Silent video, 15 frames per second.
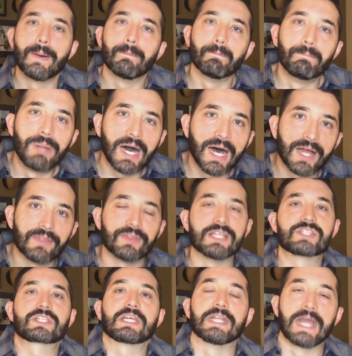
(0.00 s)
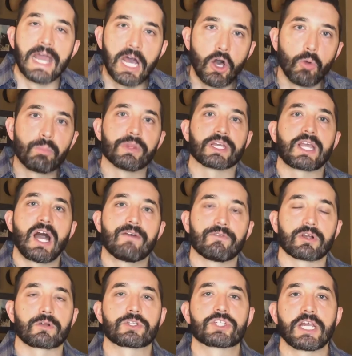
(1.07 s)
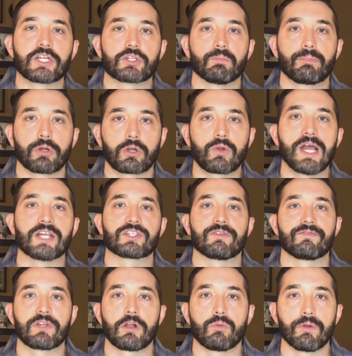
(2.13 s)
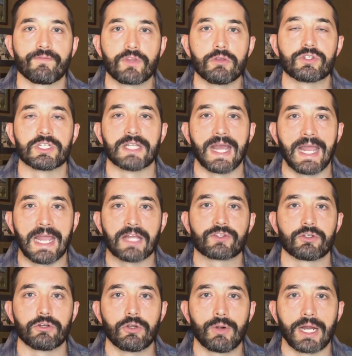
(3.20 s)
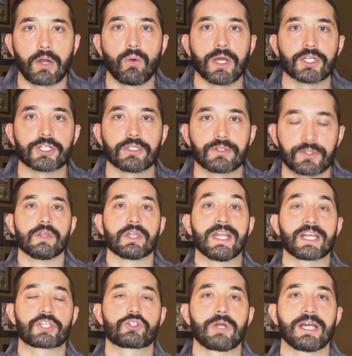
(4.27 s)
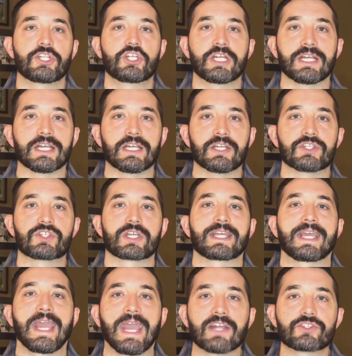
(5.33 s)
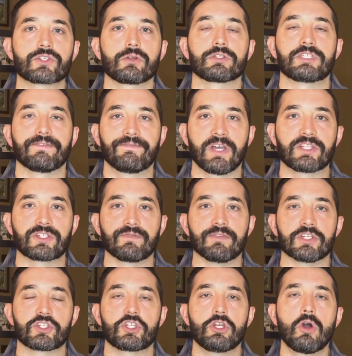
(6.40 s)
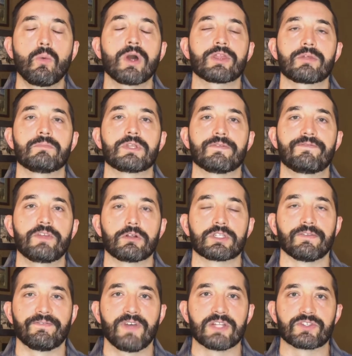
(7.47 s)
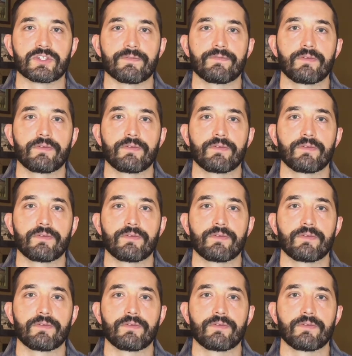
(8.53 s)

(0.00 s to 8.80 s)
but this can help the conversation progress if they're refusing to answer direct questions. The next strategy is cancel defensiveness. You don't want them to feel defensive.